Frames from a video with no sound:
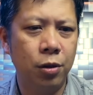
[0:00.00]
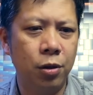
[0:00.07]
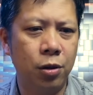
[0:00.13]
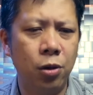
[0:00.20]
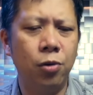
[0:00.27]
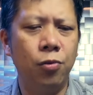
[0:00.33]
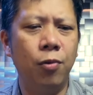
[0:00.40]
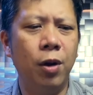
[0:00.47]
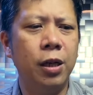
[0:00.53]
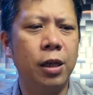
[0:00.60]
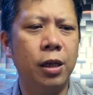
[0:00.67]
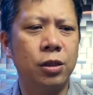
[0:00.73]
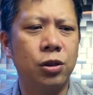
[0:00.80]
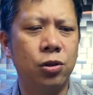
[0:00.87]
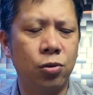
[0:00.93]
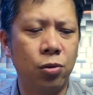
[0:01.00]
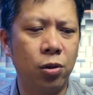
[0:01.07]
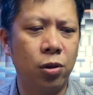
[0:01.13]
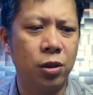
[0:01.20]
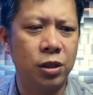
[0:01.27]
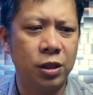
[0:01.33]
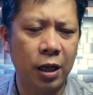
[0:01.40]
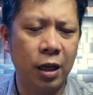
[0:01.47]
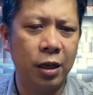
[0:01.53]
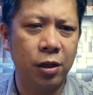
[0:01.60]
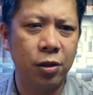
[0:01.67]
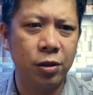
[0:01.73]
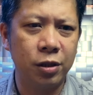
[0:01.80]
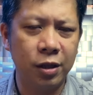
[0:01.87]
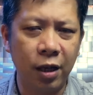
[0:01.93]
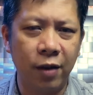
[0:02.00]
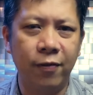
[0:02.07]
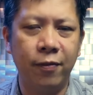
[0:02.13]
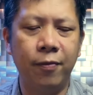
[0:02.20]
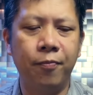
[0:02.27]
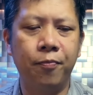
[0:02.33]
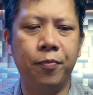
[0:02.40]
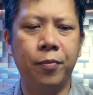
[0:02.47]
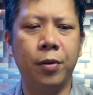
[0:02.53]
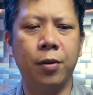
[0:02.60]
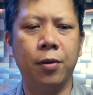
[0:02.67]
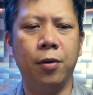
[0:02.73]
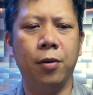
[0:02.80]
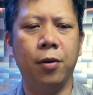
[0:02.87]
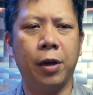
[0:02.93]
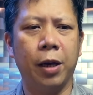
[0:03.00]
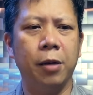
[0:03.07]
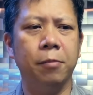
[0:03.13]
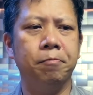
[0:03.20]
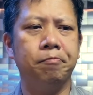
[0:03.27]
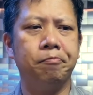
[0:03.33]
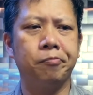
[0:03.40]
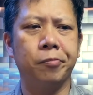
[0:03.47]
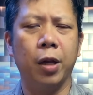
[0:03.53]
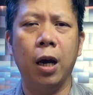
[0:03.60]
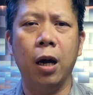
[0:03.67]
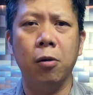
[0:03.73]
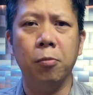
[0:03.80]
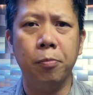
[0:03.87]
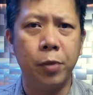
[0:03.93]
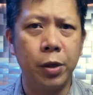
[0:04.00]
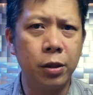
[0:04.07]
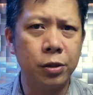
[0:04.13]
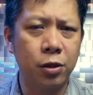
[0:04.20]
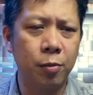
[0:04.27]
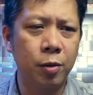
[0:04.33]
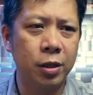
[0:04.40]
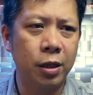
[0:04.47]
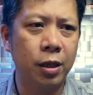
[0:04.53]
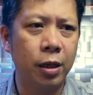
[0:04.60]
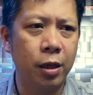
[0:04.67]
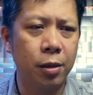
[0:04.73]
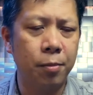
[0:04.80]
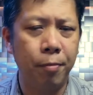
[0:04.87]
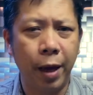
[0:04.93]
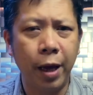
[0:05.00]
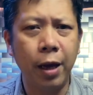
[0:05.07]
You're running a store selling yourself. Okay. Now, Bill Somerset here may